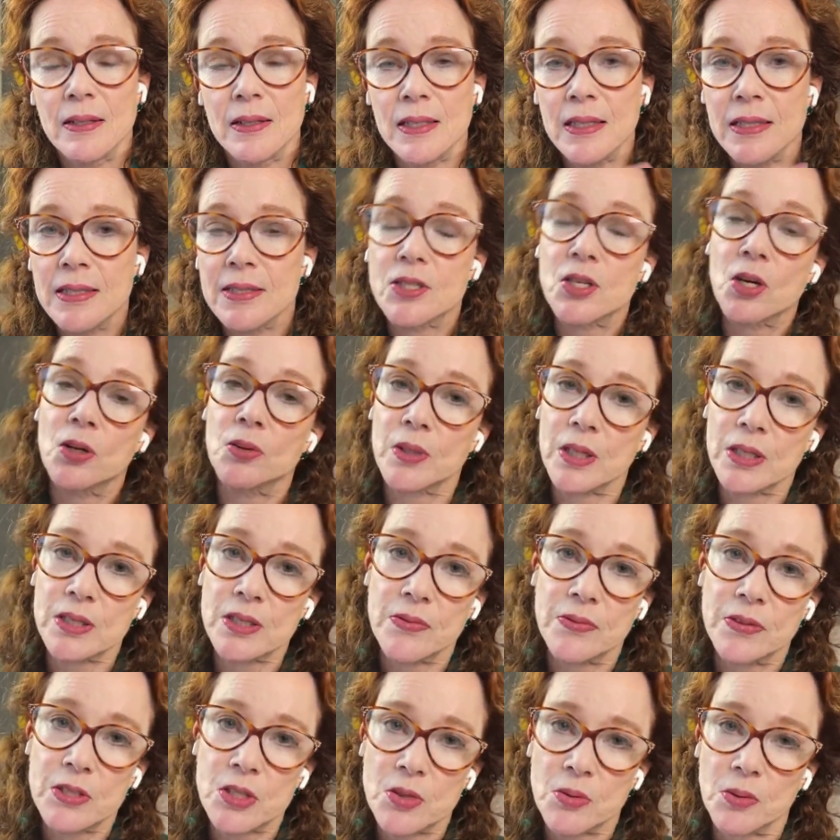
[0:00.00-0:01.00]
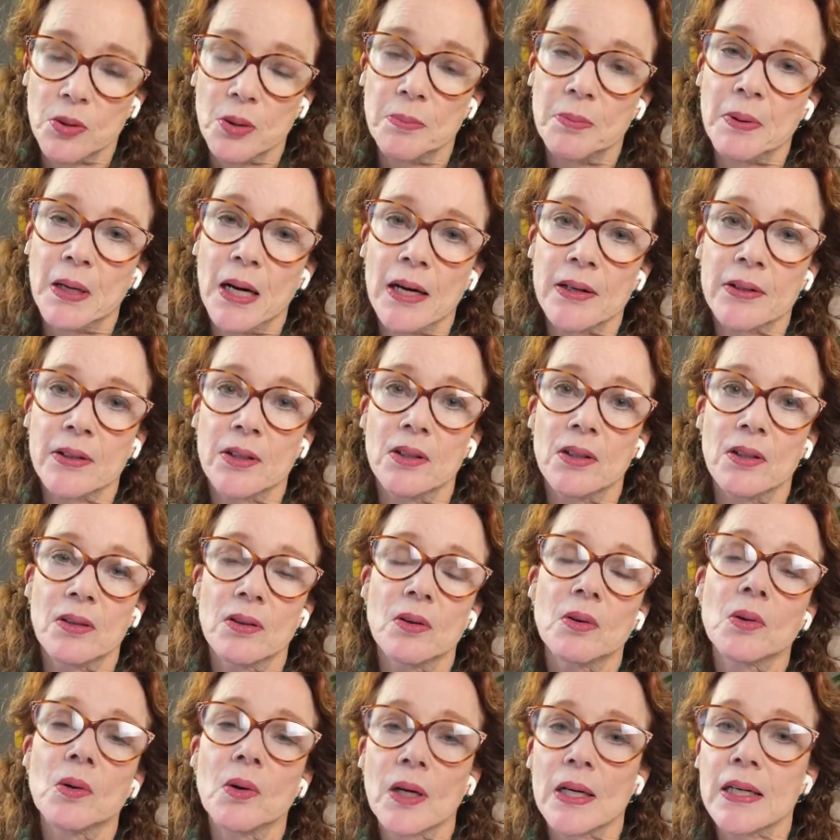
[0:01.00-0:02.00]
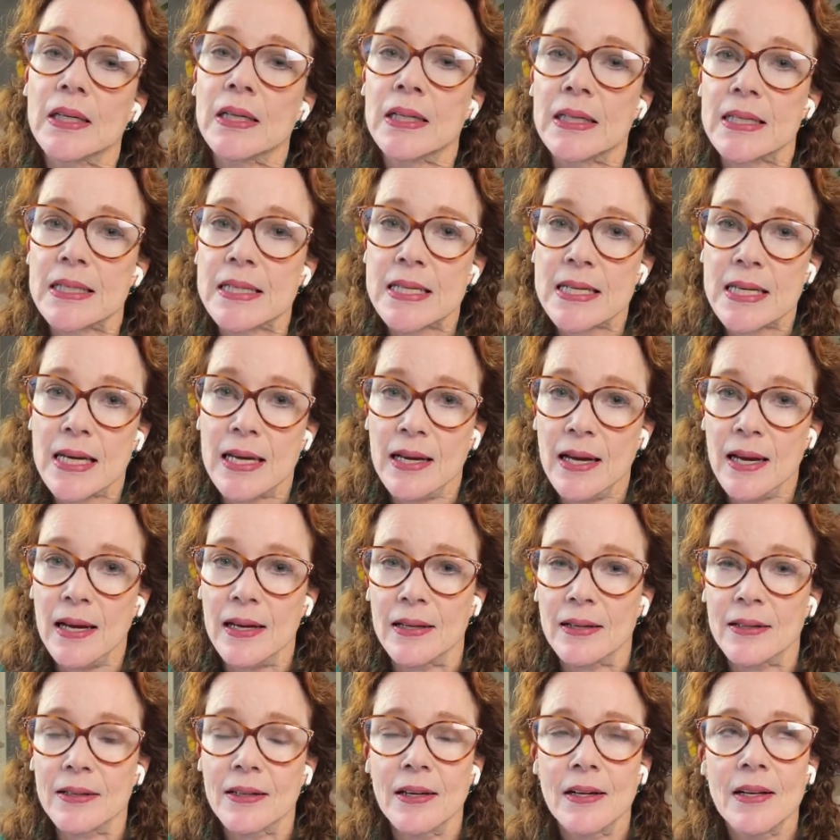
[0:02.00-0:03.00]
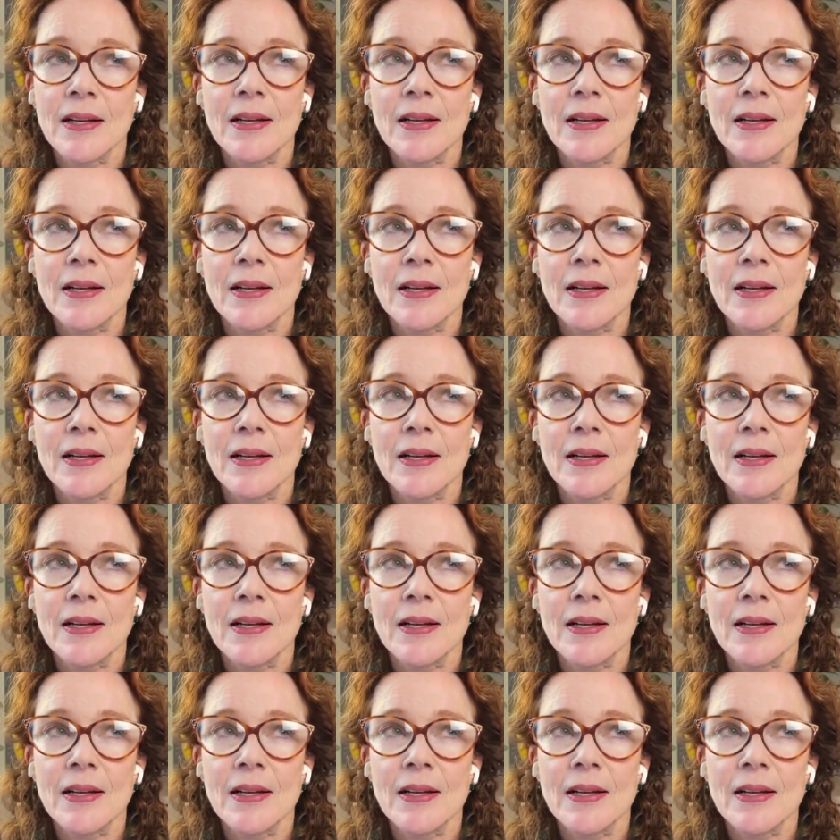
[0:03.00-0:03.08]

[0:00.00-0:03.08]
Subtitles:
in its own individual bottle or in a tank.